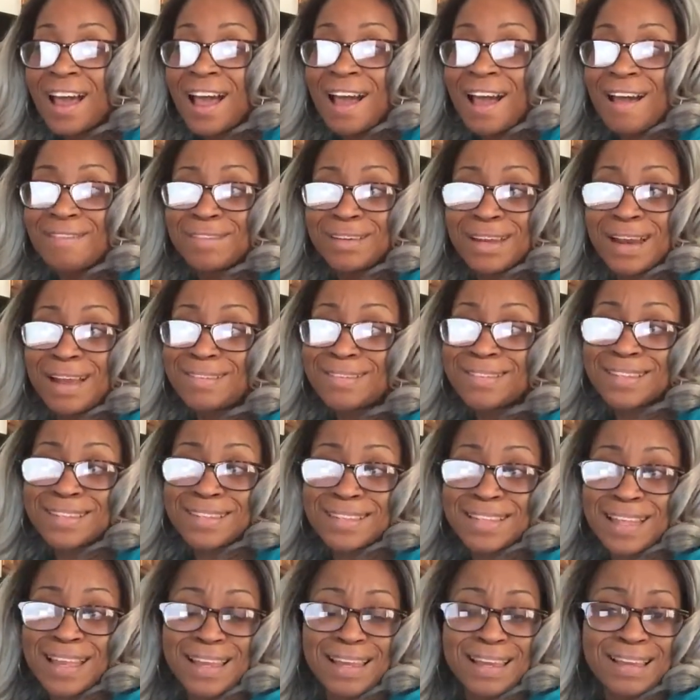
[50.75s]
I mean, I was
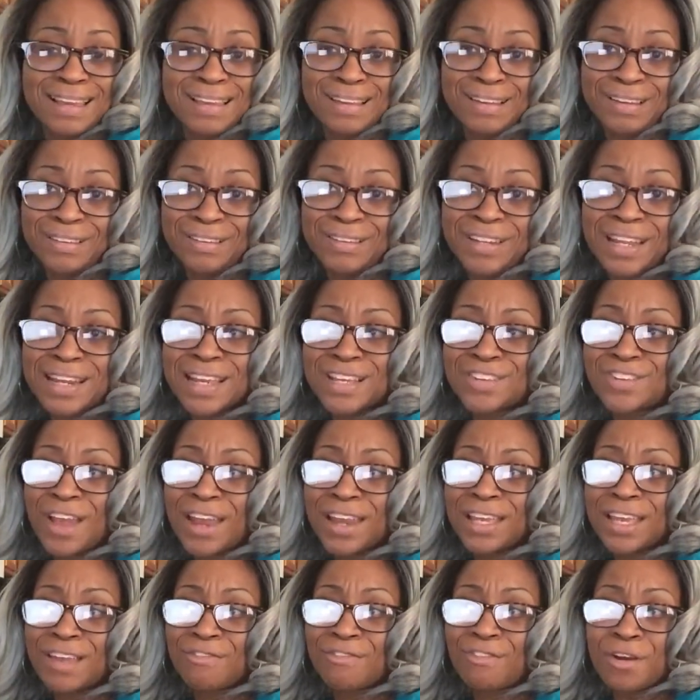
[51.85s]
just like, ew. Then they
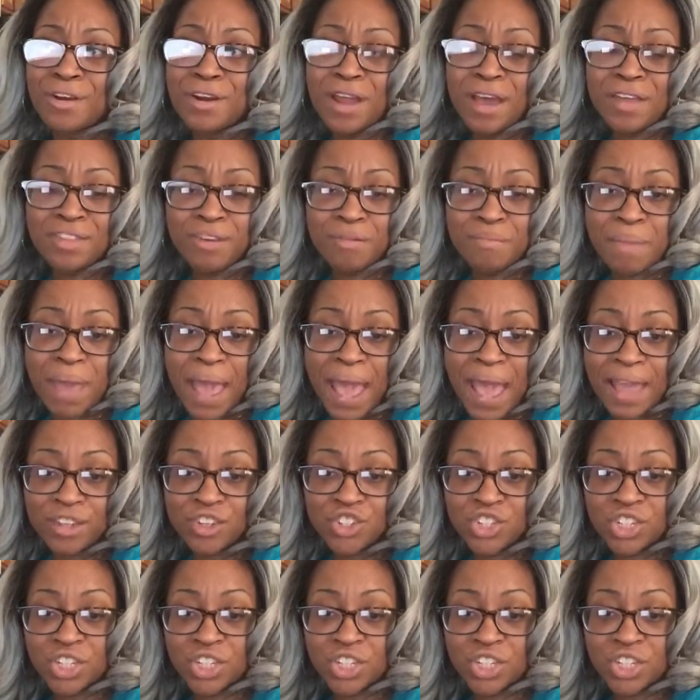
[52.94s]
tried to give her another mat.